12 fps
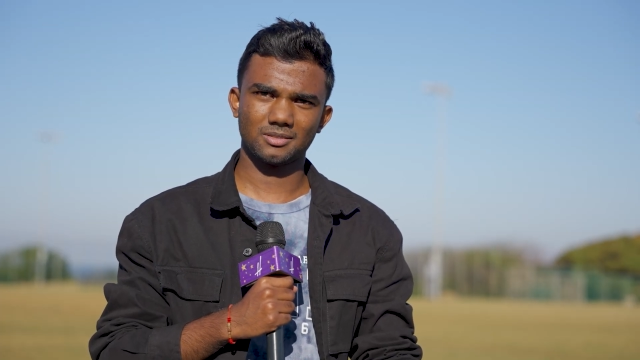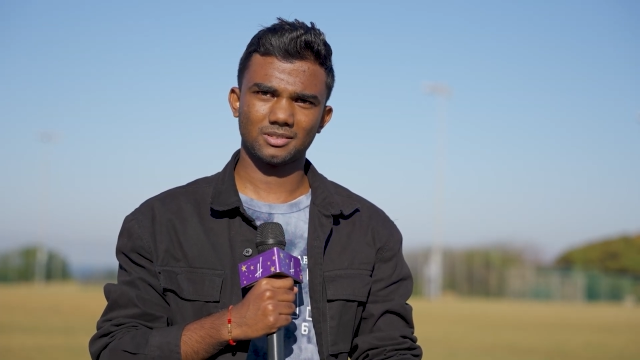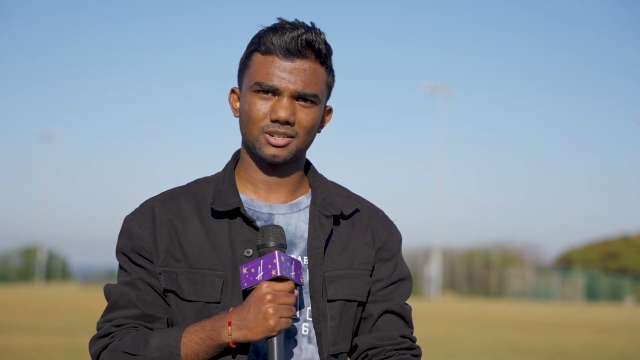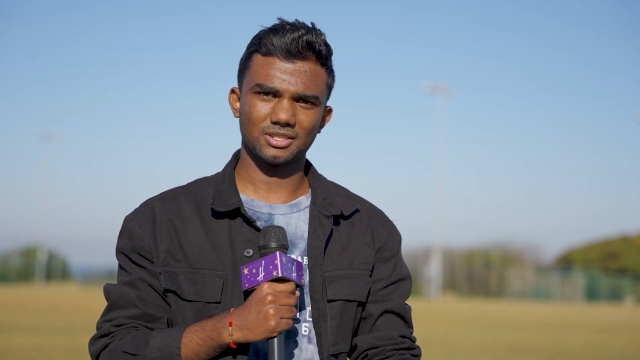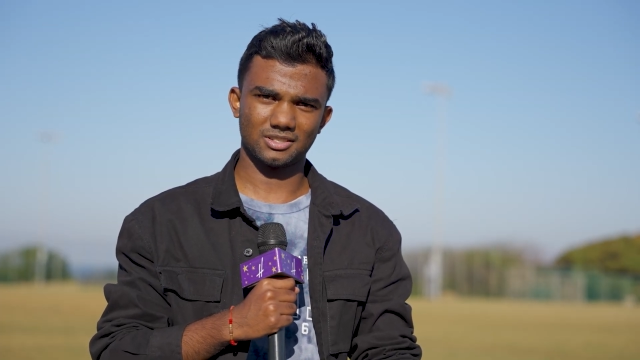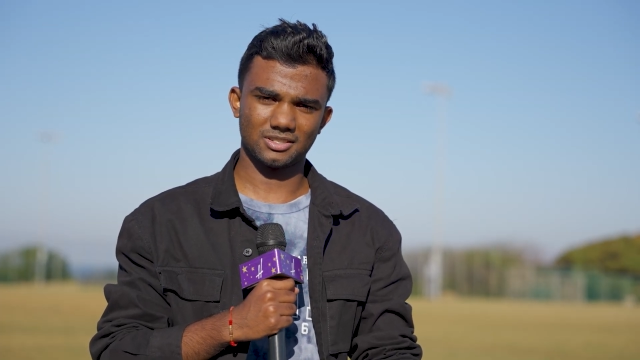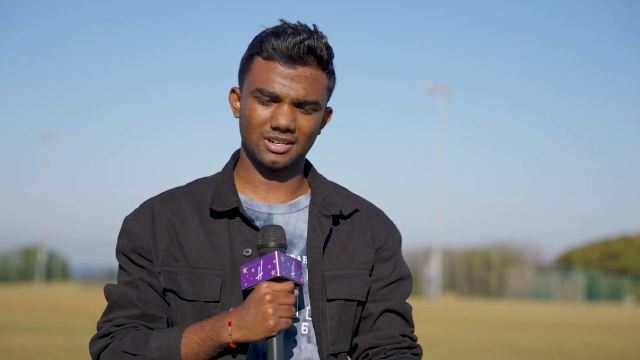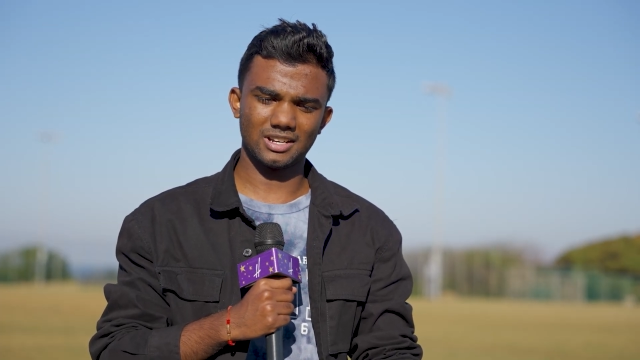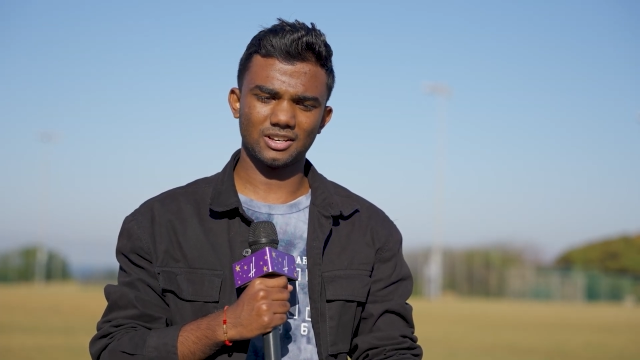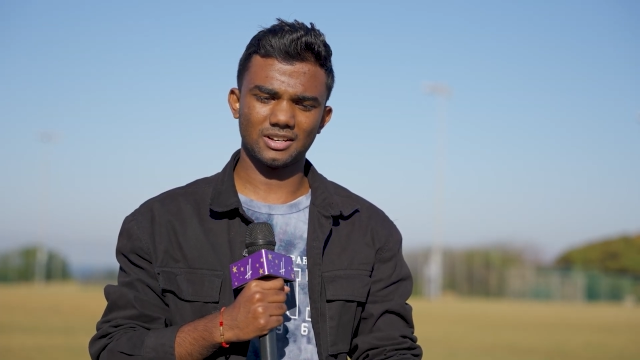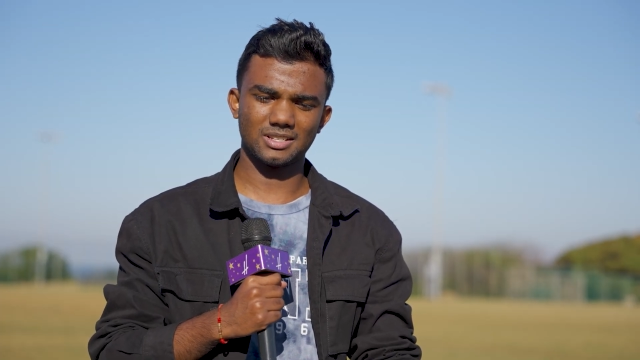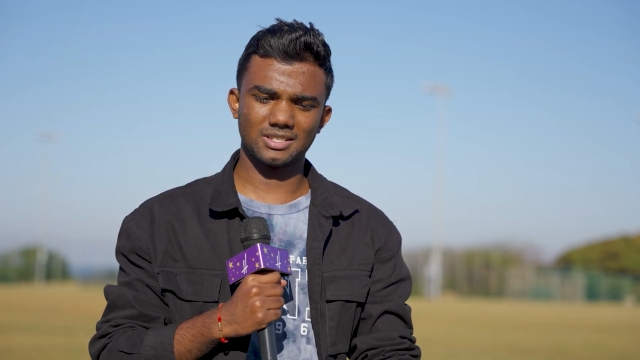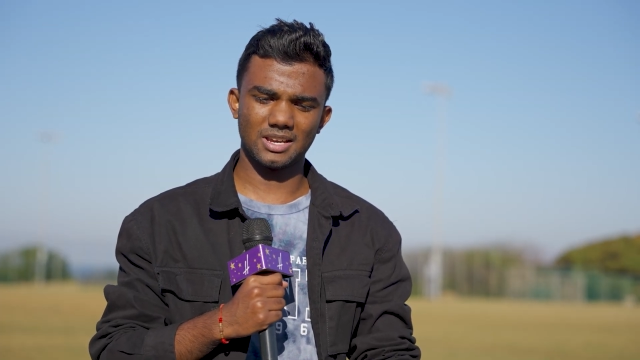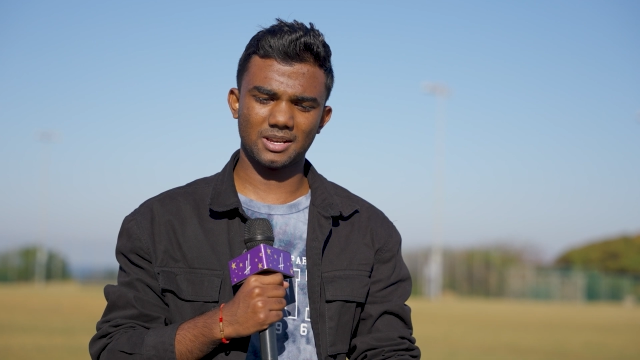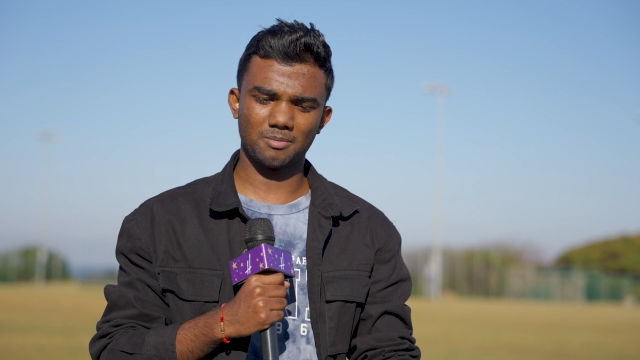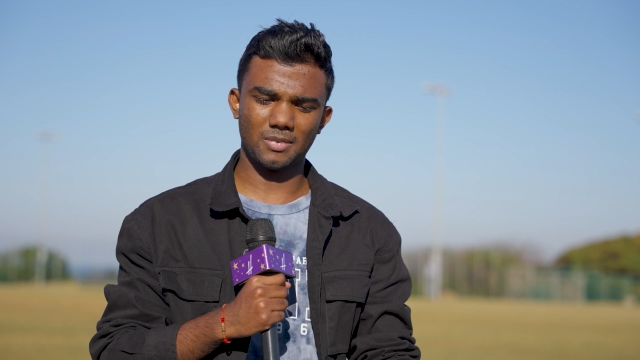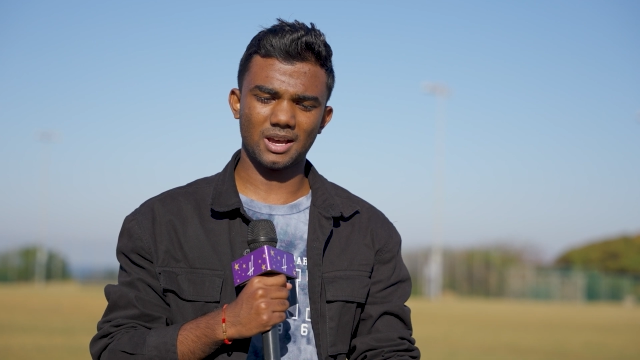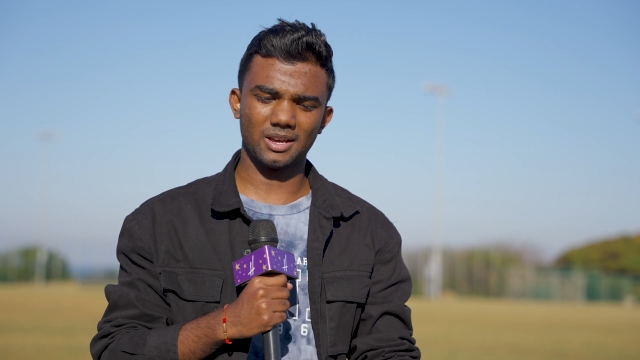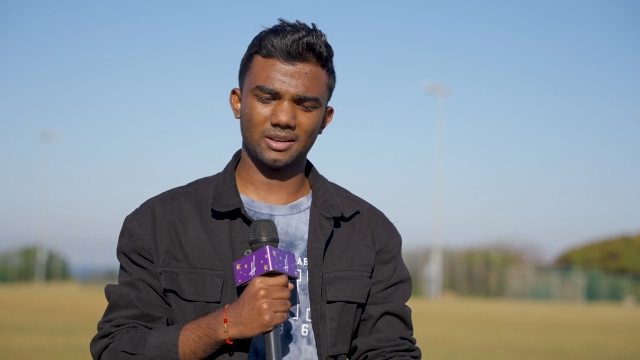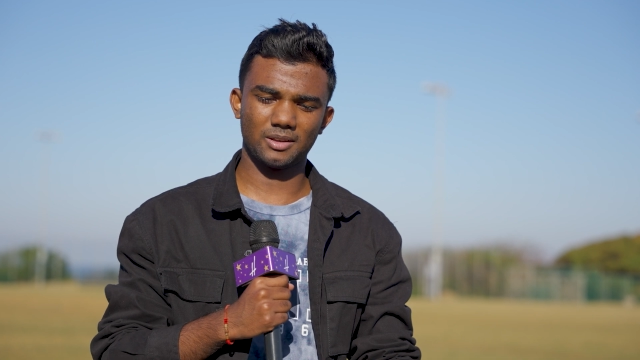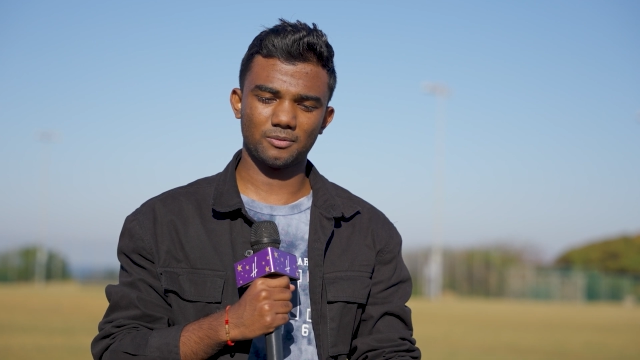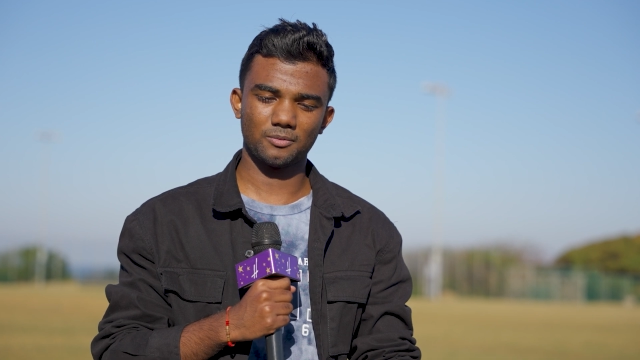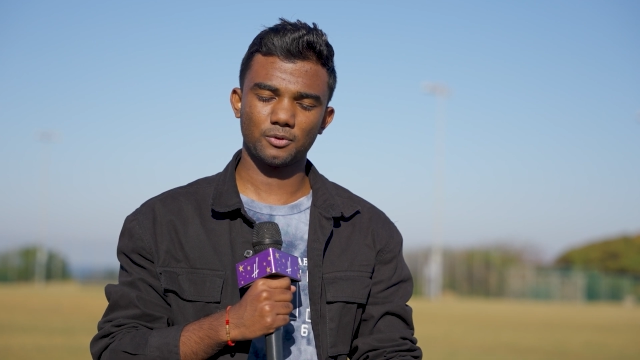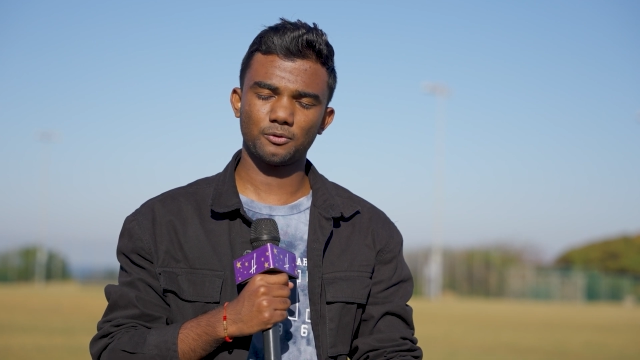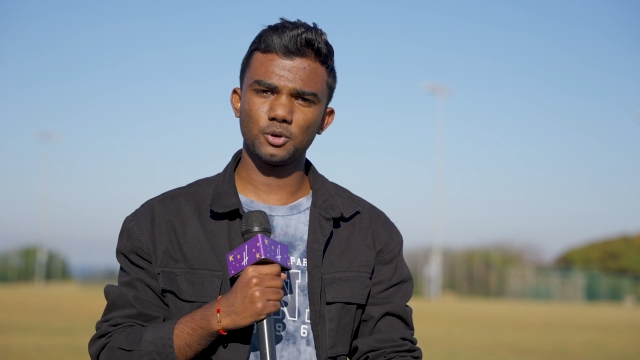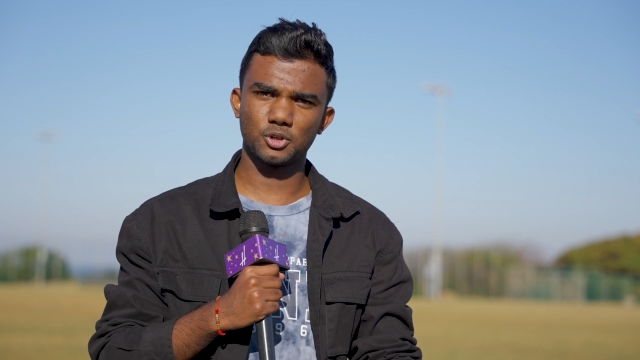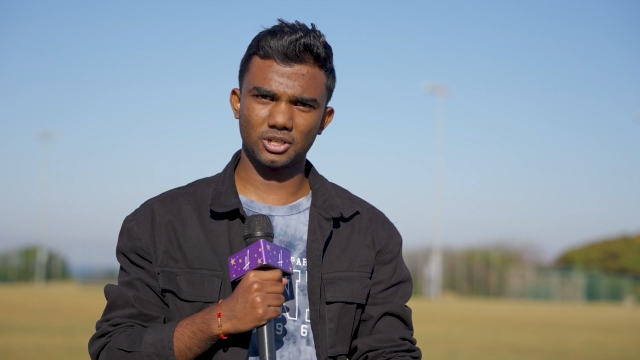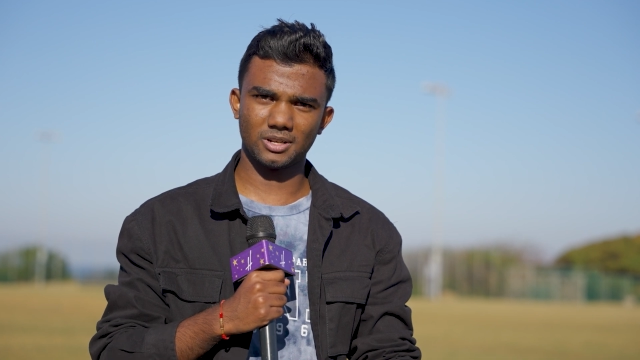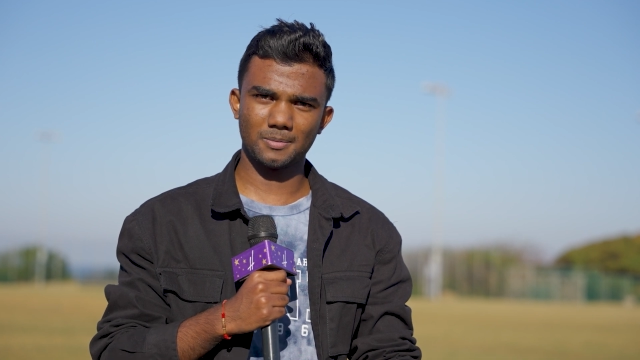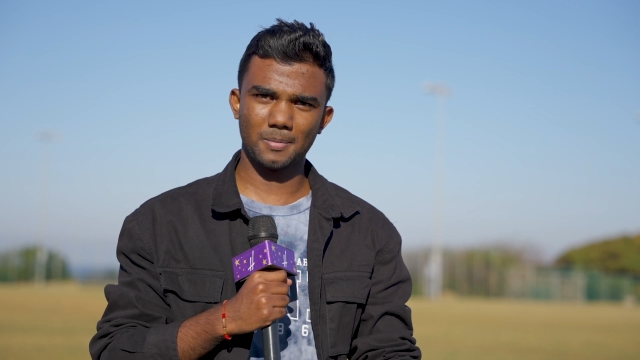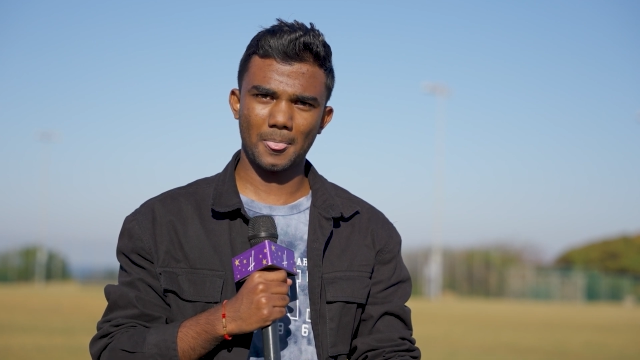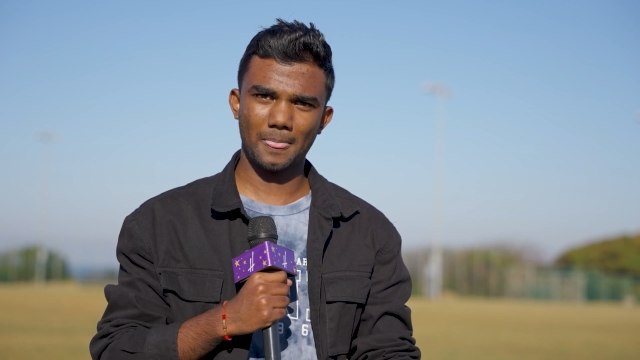because it's really gonna take my future